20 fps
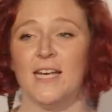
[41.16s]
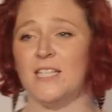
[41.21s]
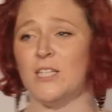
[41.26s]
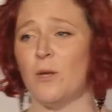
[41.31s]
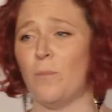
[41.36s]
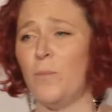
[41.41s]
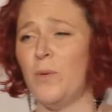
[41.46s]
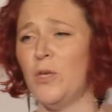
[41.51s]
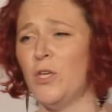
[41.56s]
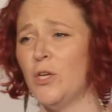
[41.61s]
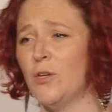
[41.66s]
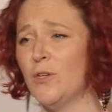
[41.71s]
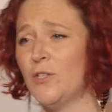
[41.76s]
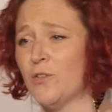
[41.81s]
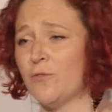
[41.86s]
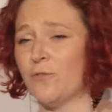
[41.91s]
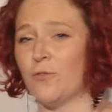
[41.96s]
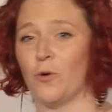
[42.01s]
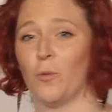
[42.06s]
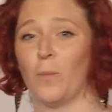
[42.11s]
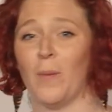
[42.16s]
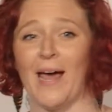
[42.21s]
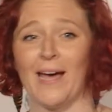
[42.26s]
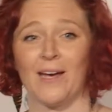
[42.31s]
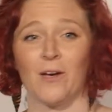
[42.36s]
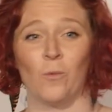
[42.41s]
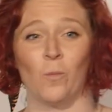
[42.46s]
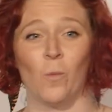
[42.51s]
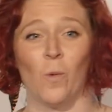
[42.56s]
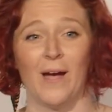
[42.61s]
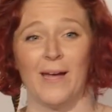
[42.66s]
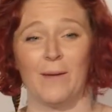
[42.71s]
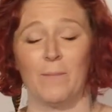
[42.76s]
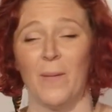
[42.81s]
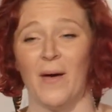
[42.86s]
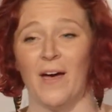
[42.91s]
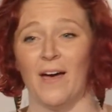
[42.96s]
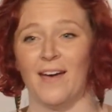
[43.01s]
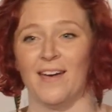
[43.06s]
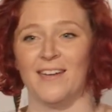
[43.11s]
is a beautiful black and white
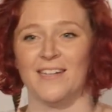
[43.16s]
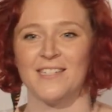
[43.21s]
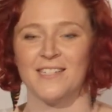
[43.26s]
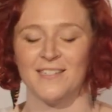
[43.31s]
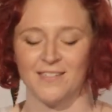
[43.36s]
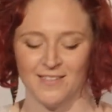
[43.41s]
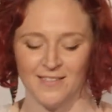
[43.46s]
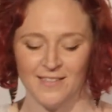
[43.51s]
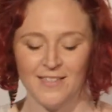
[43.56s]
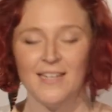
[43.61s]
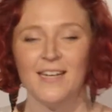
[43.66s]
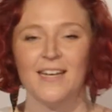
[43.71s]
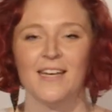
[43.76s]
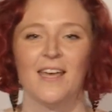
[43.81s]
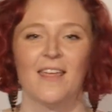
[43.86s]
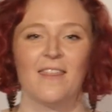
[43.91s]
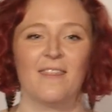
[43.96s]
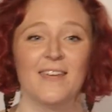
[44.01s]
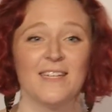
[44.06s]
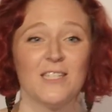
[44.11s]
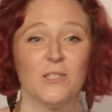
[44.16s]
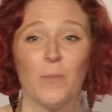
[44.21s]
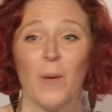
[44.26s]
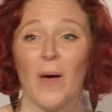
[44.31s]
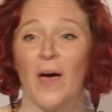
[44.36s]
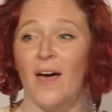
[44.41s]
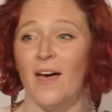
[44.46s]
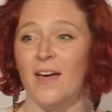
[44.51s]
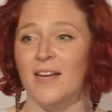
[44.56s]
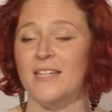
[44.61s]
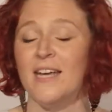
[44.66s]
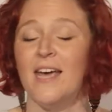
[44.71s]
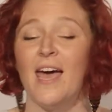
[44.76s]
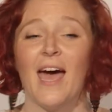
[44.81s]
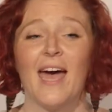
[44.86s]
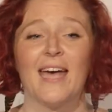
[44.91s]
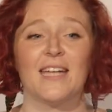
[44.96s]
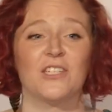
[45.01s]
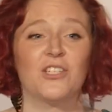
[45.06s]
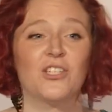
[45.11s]
bird. This bird
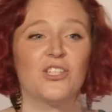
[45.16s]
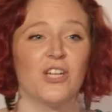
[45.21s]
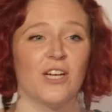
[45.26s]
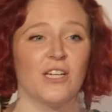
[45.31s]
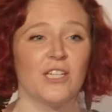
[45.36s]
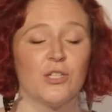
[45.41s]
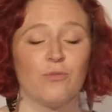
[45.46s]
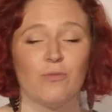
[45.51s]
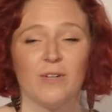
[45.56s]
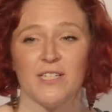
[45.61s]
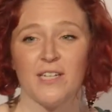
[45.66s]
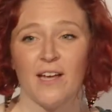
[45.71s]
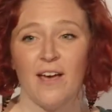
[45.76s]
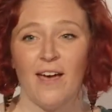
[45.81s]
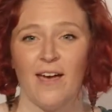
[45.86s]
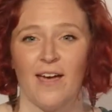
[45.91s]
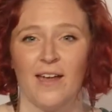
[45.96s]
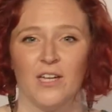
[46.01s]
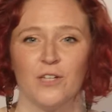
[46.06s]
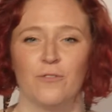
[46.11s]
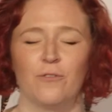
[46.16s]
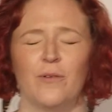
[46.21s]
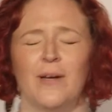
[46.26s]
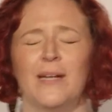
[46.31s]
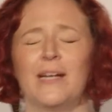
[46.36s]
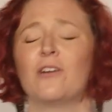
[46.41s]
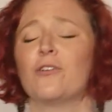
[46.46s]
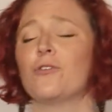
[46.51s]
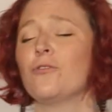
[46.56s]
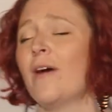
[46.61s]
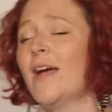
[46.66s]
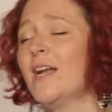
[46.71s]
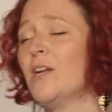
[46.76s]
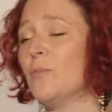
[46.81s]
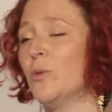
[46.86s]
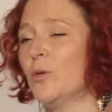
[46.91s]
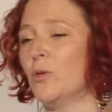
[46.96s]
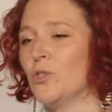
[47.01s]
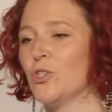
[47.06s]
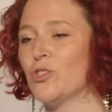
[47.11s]
has just returned from an
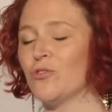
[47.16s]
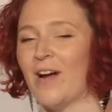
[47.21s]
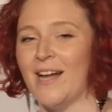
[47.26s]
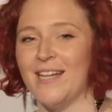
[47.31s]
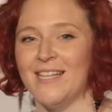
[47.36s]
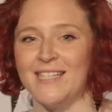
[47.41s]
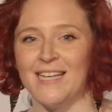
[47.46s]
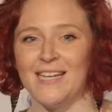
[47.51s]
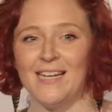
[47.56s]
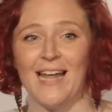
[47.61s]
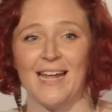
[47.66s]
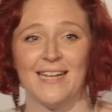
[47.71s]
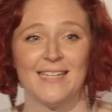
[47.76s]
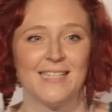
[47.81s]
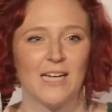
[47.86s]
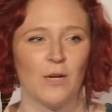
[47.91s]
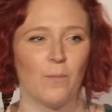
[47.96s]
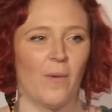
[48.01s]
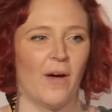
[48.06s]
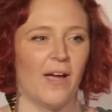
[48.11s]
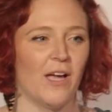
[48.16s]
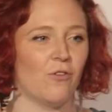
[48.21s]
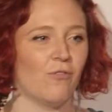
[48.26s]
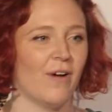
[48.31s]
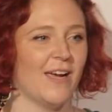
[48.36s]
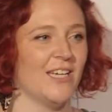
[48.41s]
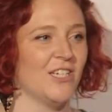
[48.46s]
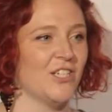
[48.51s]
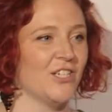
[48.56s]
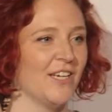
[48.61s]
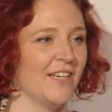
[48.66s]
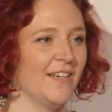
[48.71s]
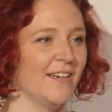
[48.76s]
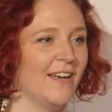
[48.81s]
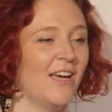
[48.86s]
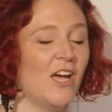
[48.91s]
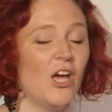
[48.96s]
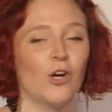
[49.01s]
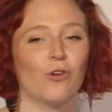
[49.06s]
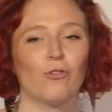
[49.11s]
incredible transatlantic
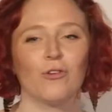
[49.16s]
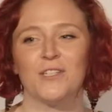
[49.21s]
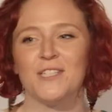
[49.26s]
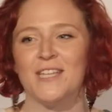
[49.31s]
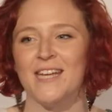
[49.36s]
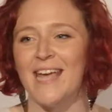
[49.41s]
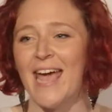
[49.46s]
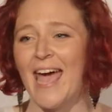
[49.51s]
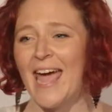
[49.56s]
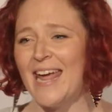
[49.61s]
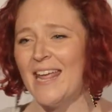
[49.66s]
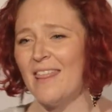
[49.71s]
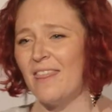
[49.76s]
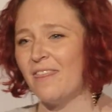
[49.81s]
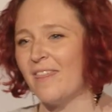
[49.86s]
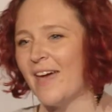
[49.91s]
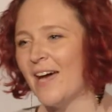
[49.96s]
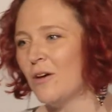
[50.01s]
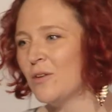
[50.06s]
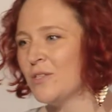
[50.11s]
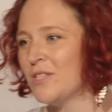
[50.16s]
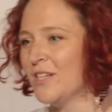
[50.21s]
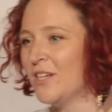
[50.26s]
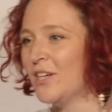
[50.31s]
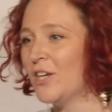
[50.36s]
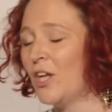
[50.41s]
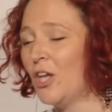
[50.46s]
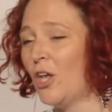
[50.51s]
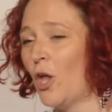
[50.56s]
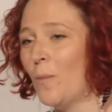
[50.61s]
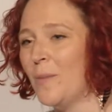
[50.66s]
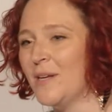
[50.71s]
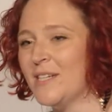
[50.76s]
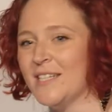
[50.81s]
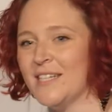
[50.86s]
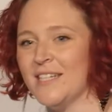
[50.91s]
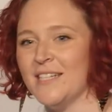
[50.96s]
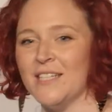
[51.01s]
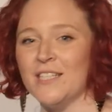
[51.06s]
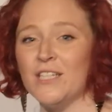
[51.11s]
migration, crossing 8,000
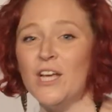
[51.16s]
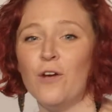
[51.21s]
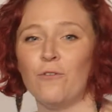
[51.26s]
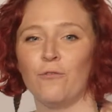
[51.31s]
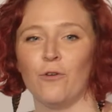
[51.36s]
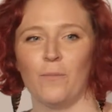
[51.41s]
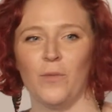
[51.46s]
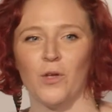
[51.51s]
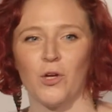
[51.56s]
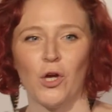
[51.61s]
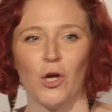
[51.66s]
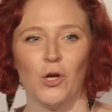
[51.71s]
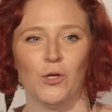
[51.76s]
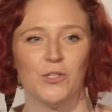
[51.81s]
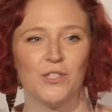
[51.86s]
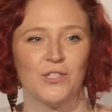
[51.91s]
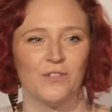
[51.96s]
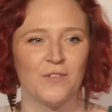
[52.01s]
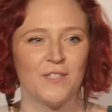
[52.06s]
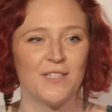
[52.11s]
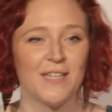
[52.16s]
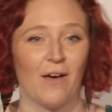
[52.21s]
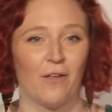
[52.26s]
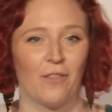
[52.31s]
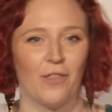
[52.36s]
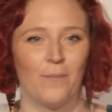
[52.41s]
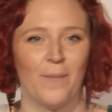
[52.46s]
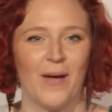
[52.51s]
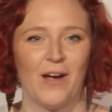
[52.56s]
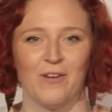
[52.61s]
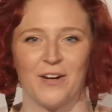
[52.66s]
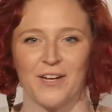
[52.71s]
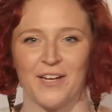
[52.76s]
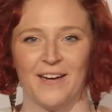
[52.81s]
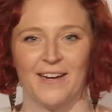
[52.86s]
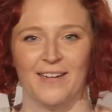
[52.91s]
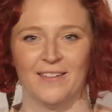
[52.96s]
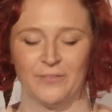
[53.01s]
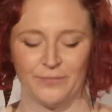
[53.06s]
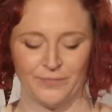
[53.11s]
kilometers from the coast of South
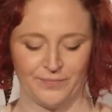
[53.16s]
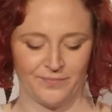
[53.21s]
America.